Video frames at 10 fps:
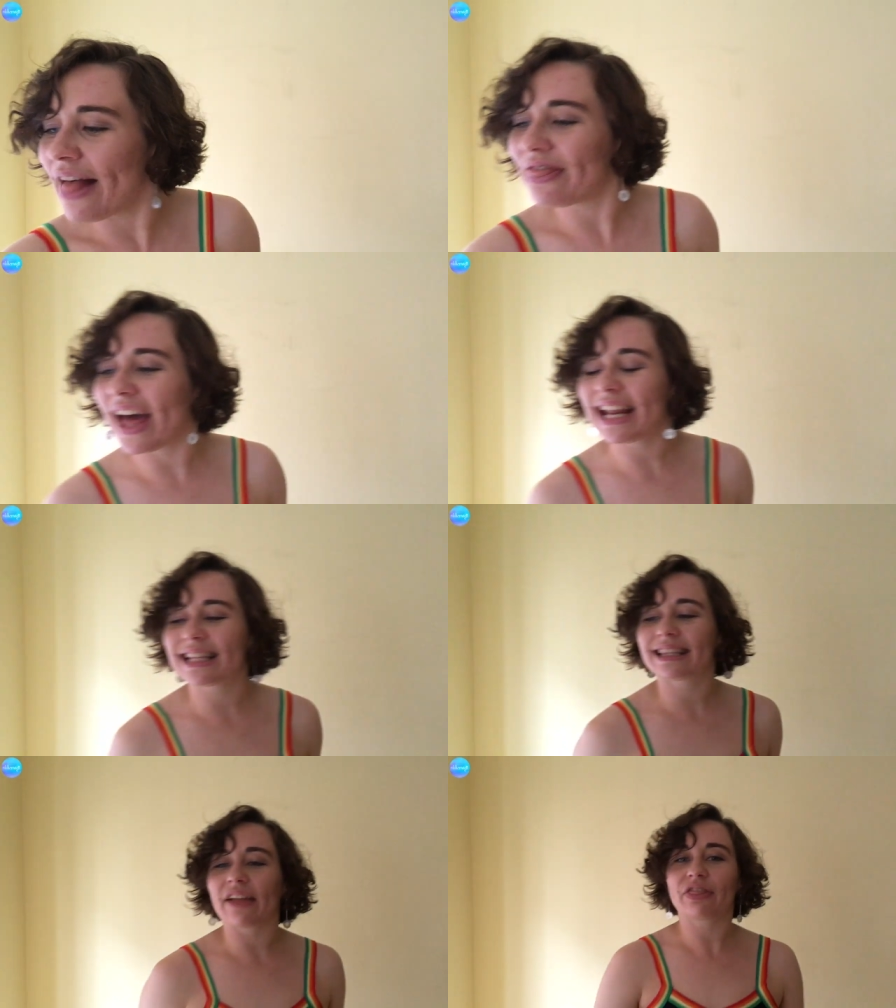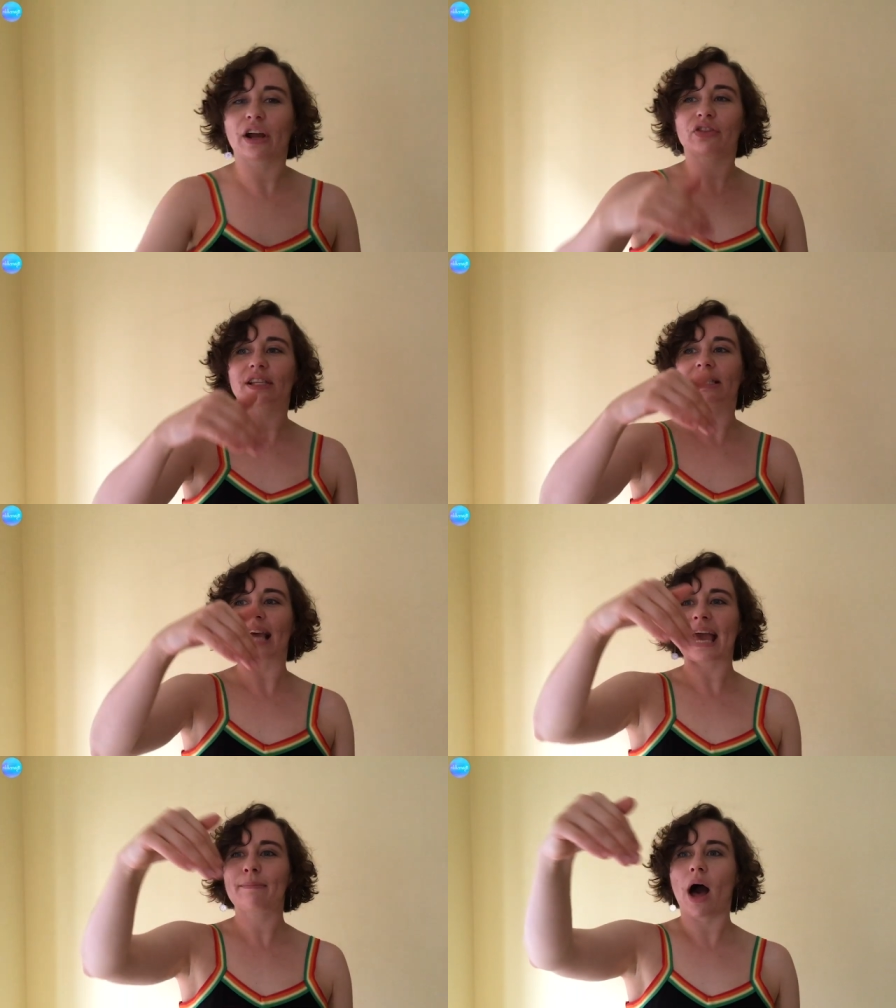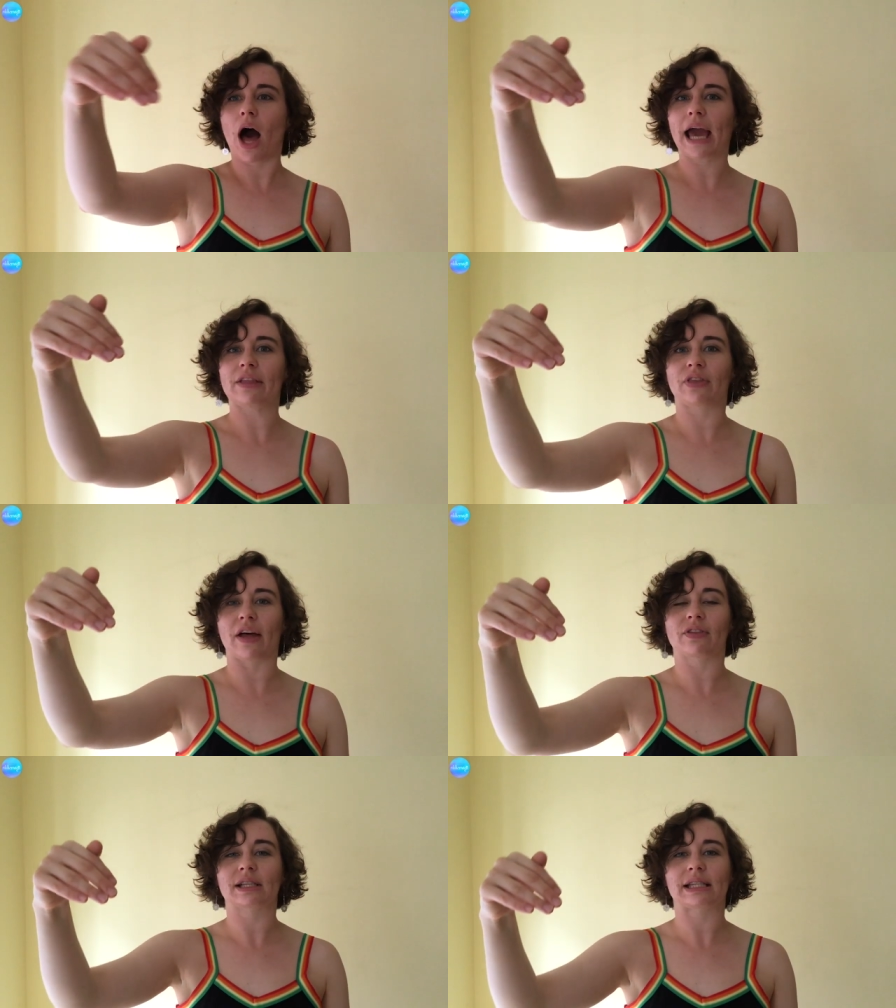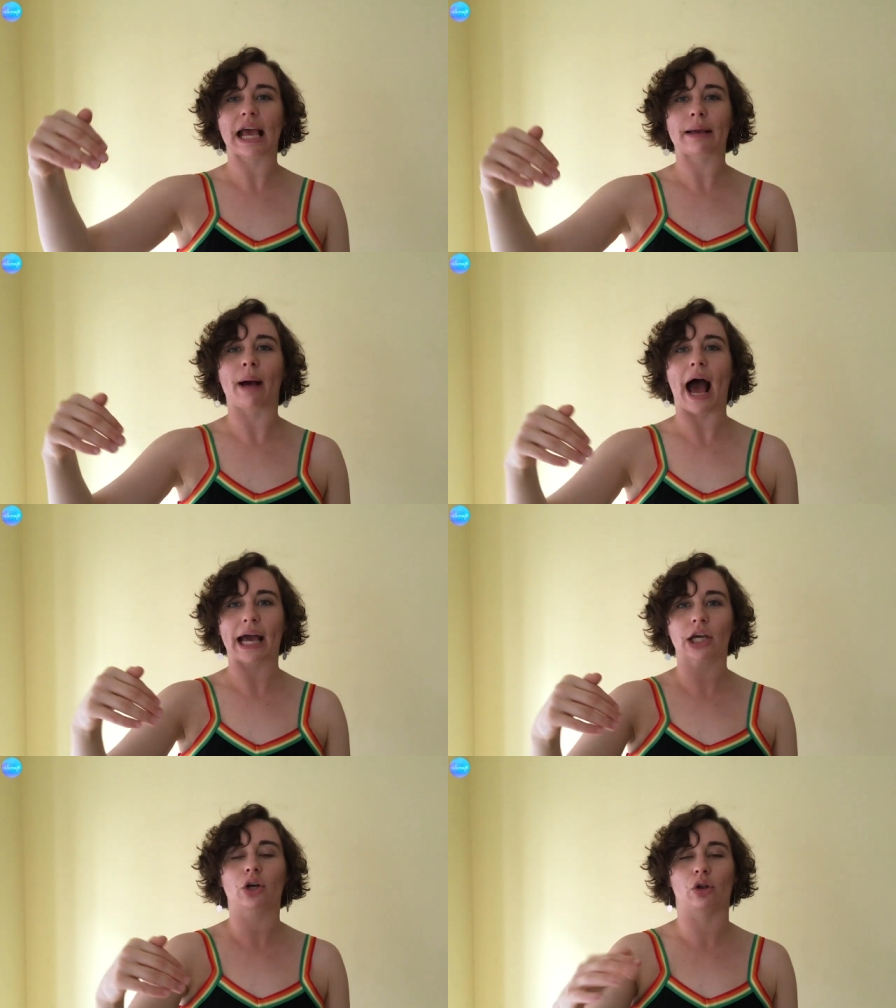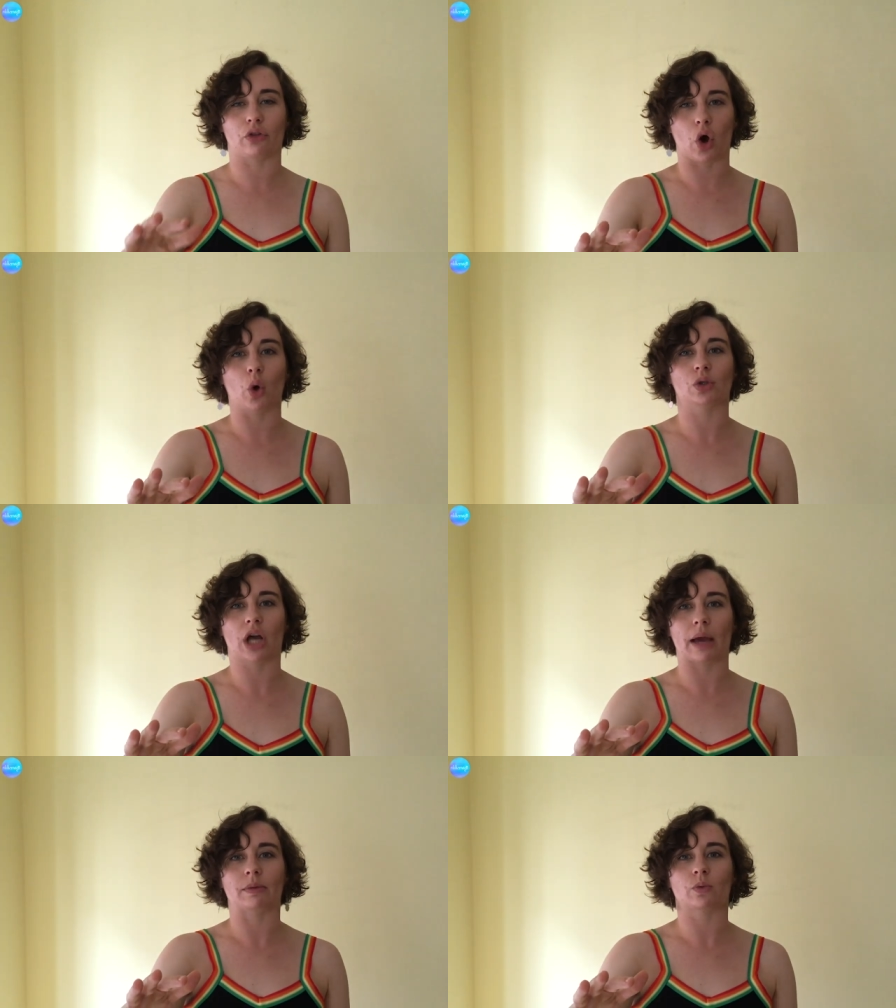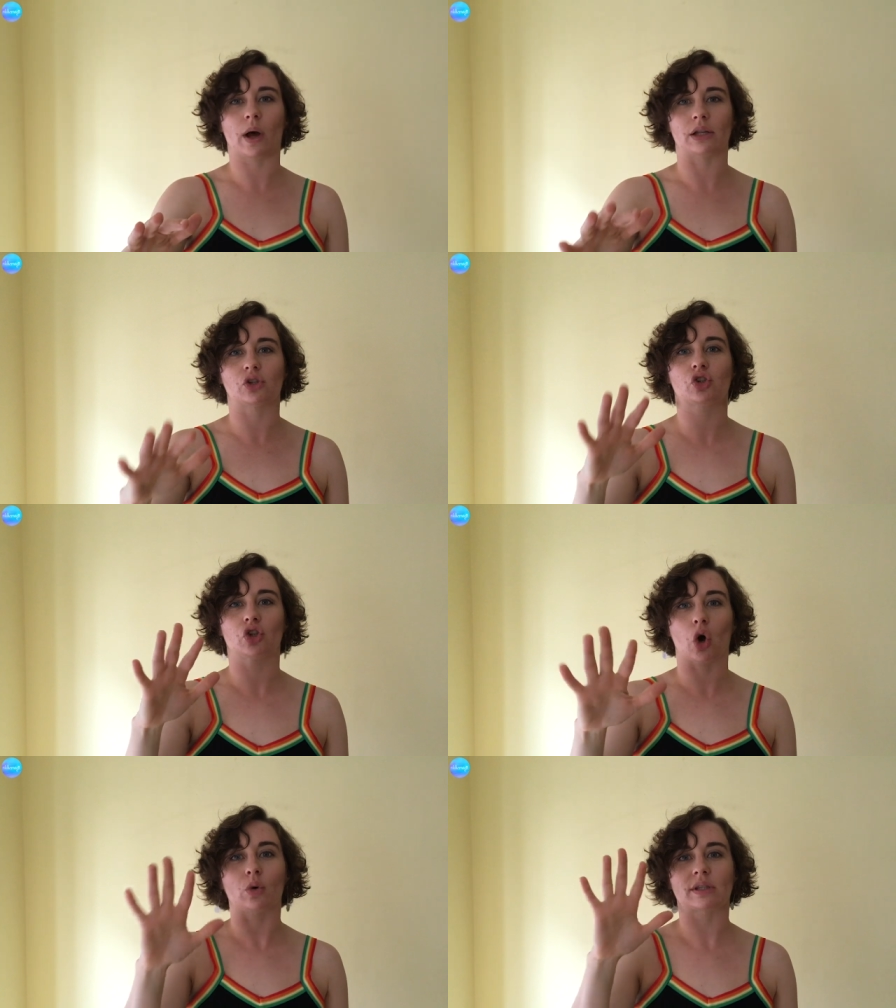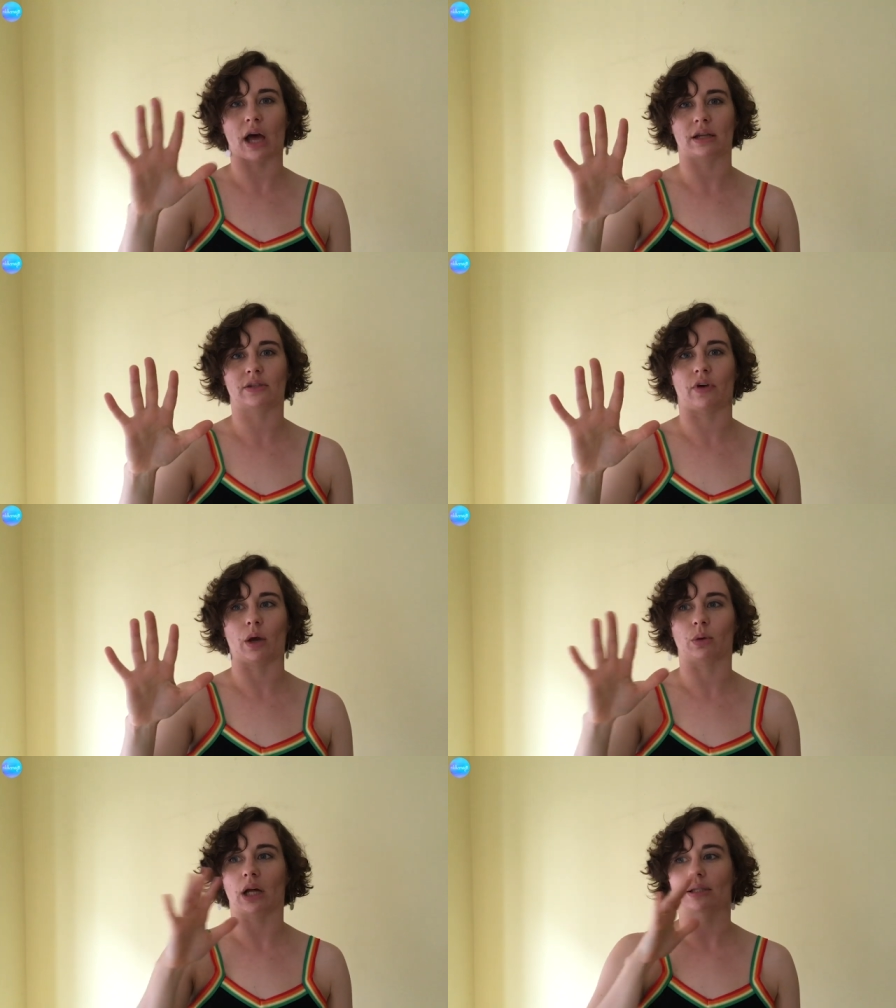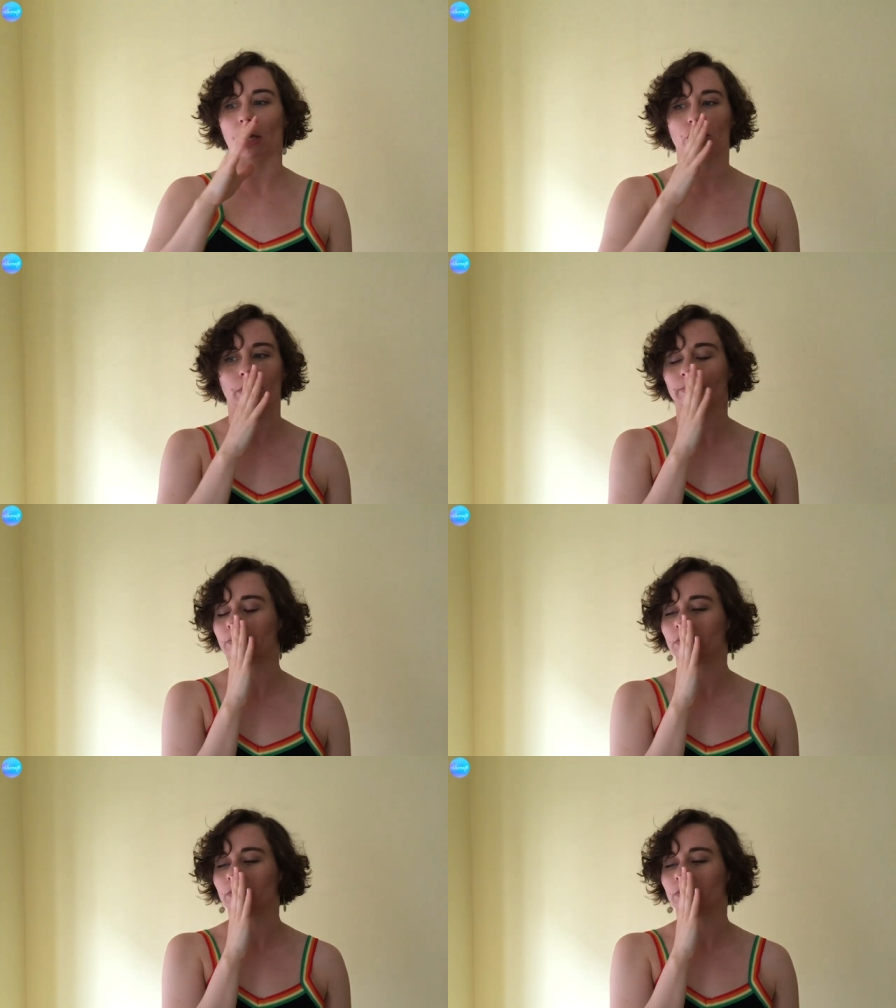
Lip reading: that they're the same height and the same angle the whole time as well is so satisfying with that section.